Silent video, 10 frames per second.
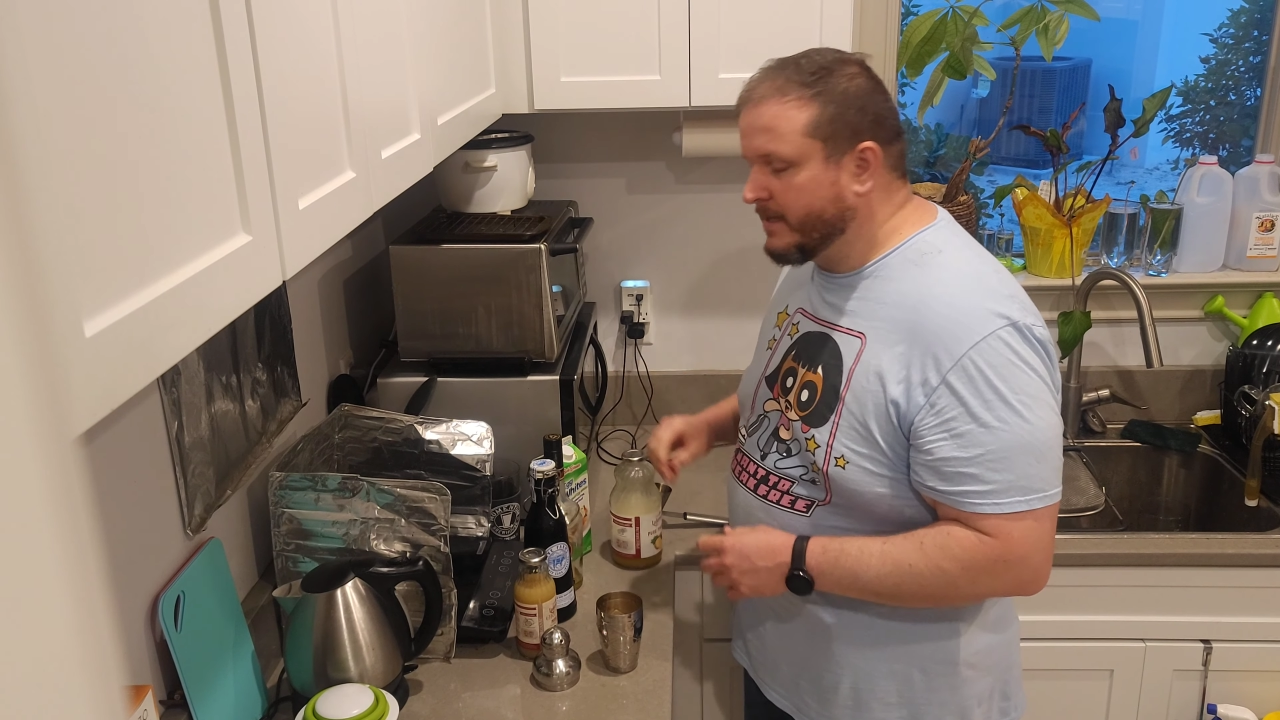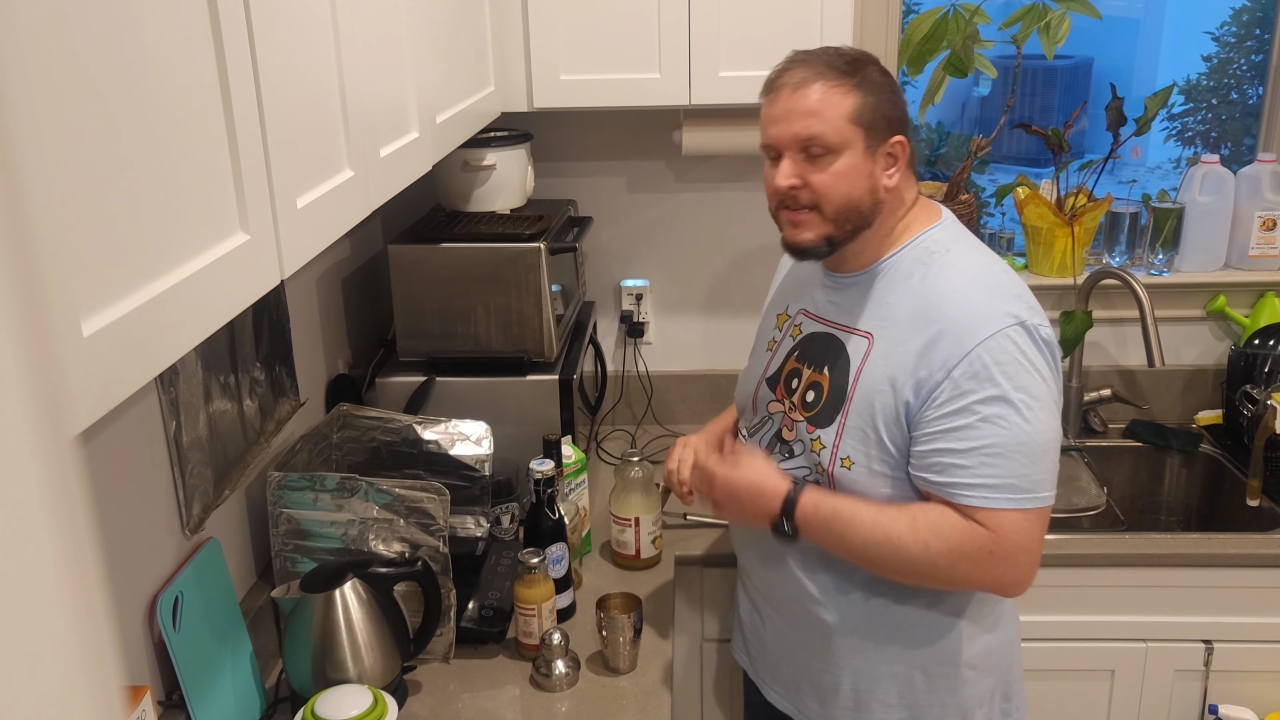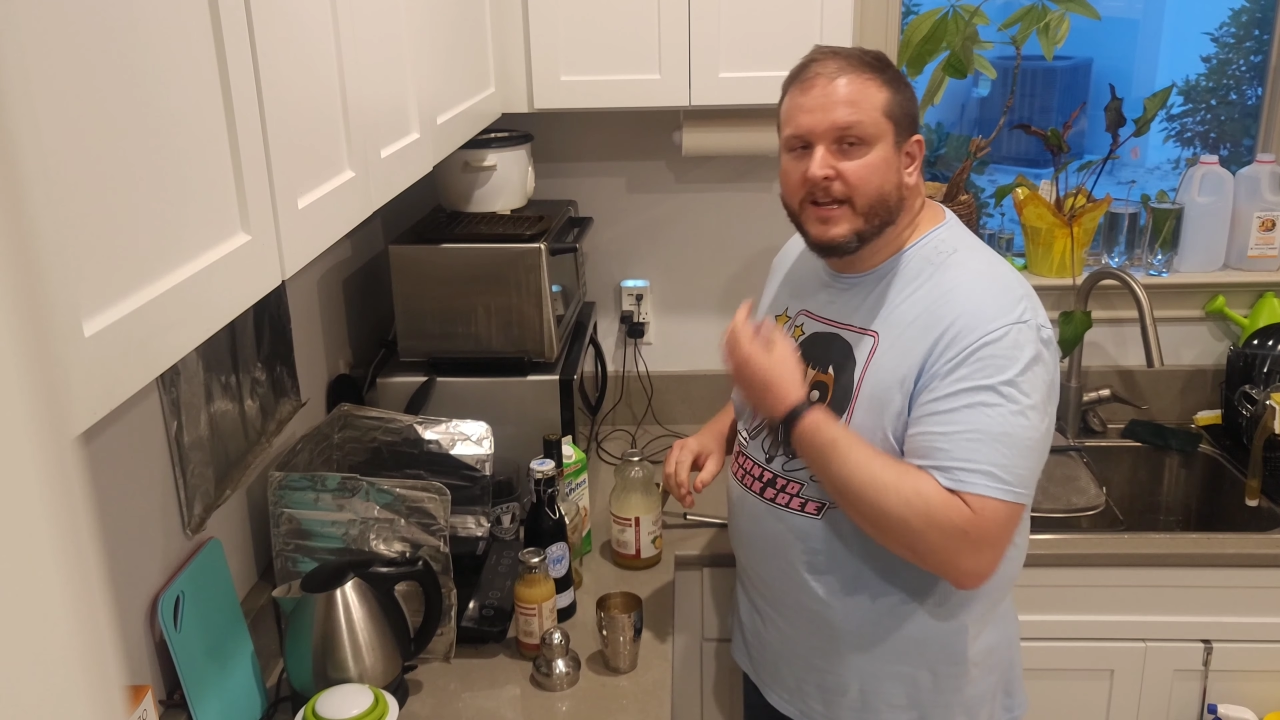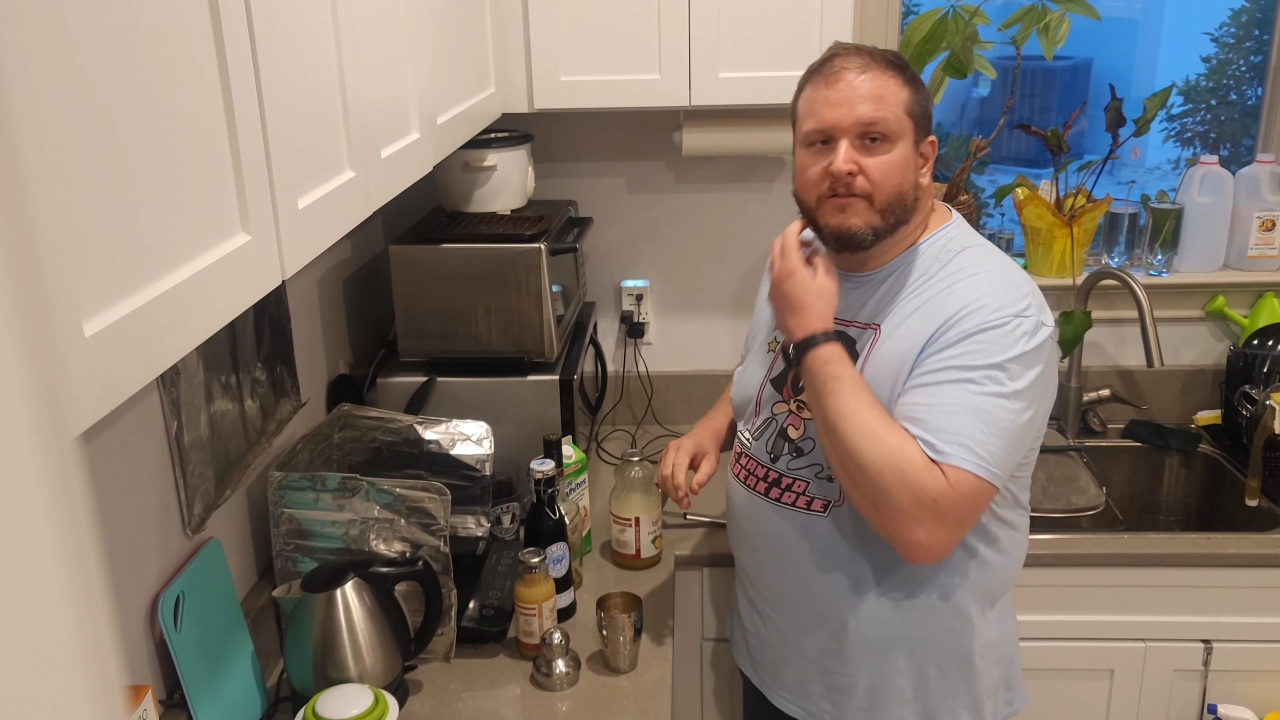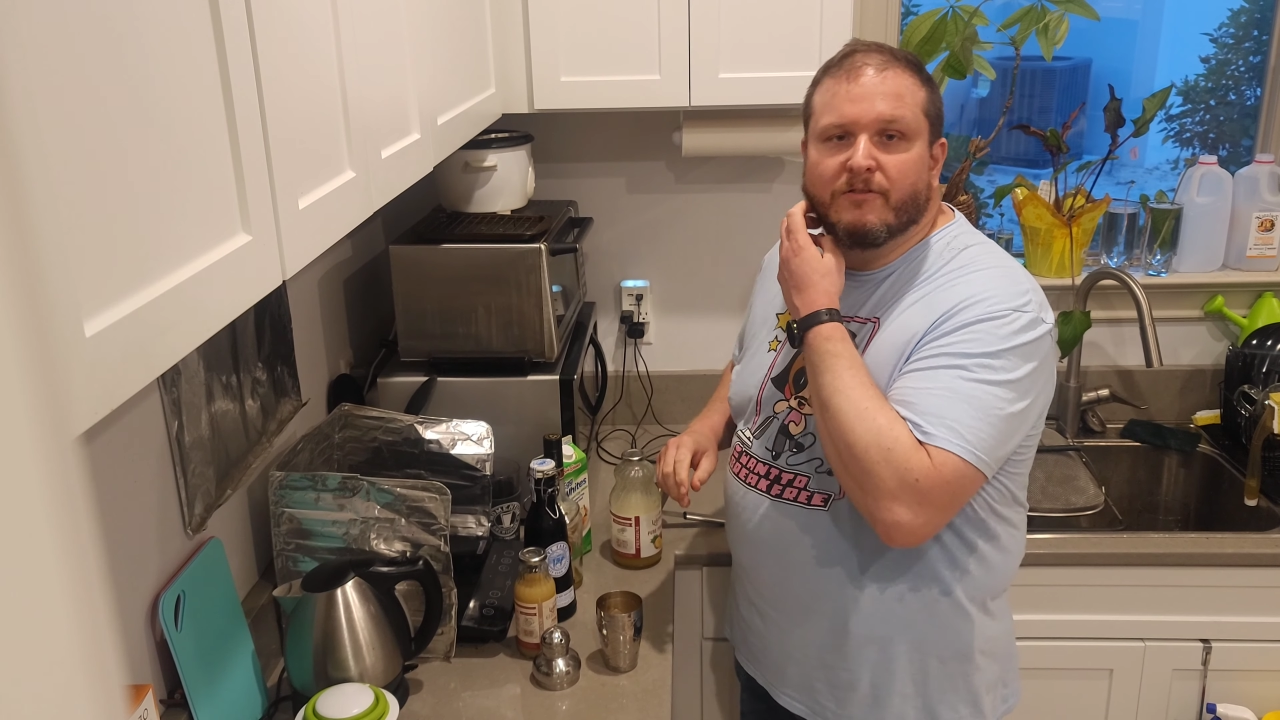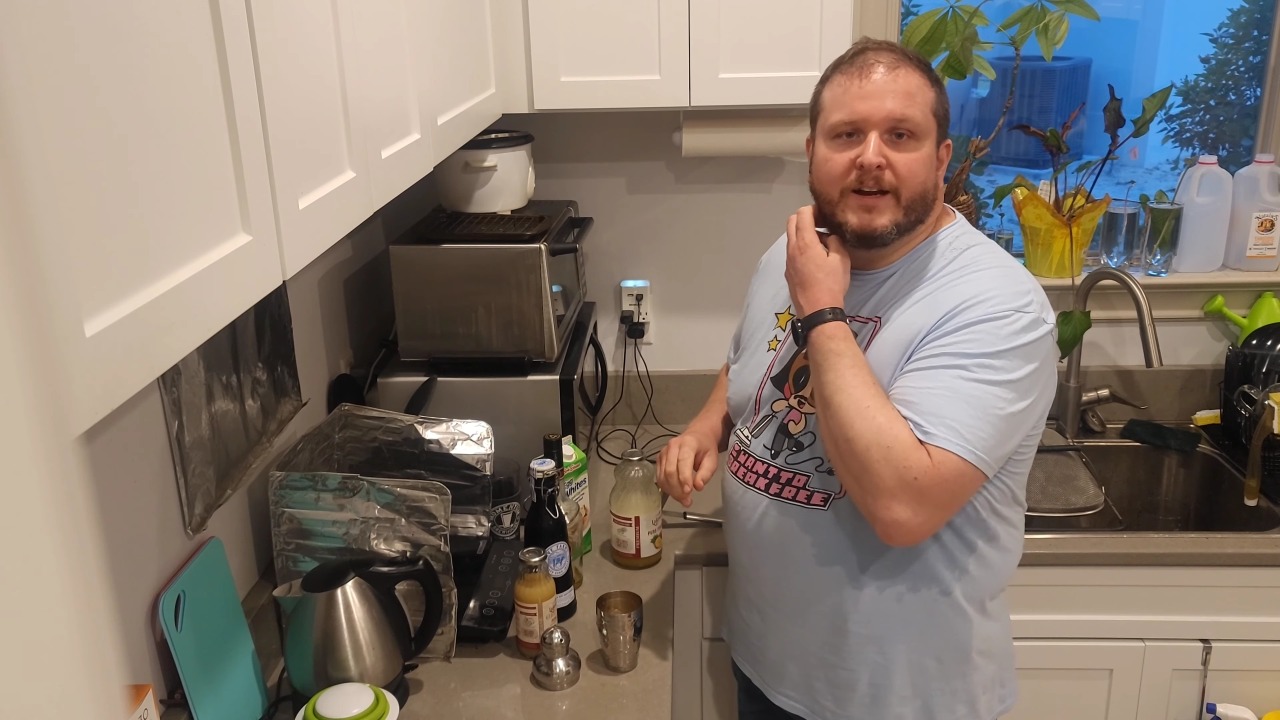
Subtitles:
instead of